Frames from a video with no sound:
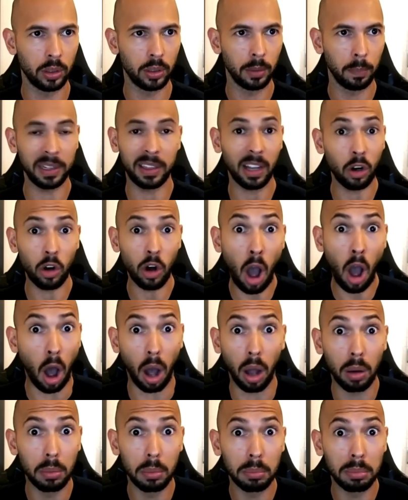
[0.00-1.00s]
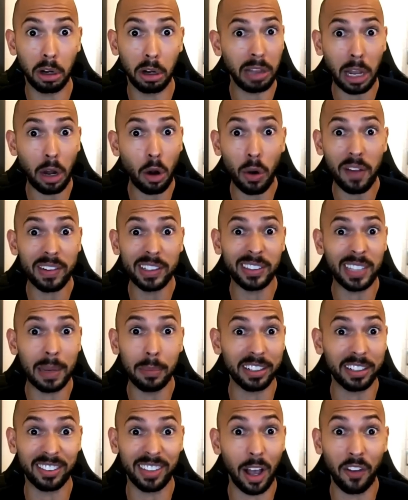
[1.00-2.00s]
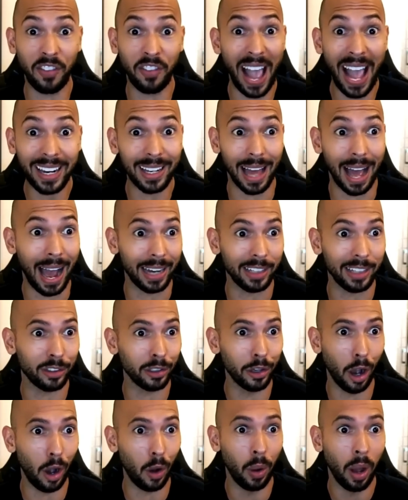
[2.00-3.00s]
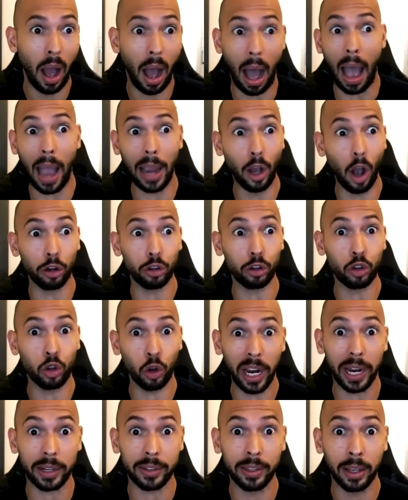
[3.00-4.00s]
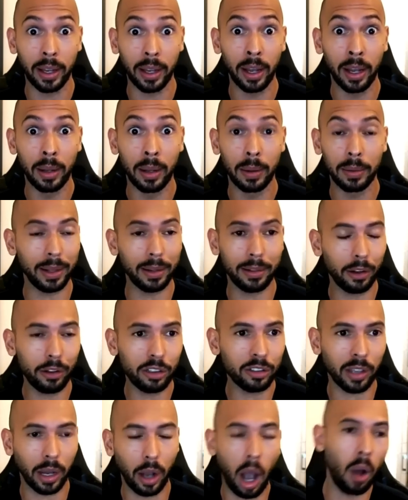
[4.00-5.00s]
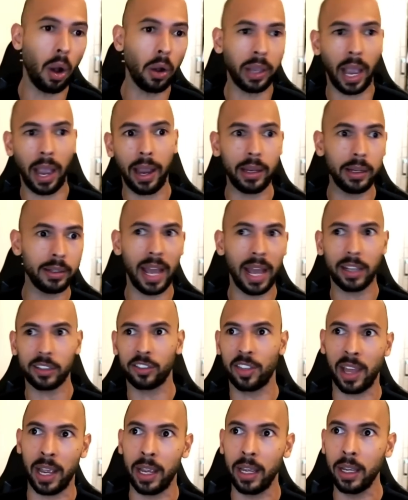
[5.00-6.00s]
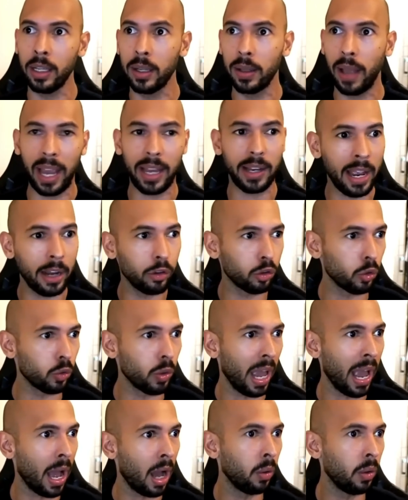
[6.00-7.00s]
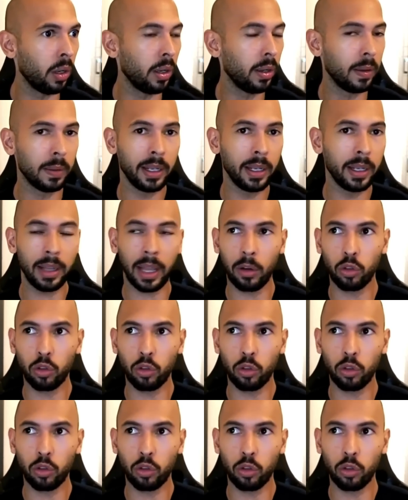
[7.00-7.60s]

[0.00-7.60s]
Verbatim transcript: But they're not. They're, they do not even seem to self-analyze and go, I got tricked. They're just like, oh, okay, next thing. Hey, Andrew, now, like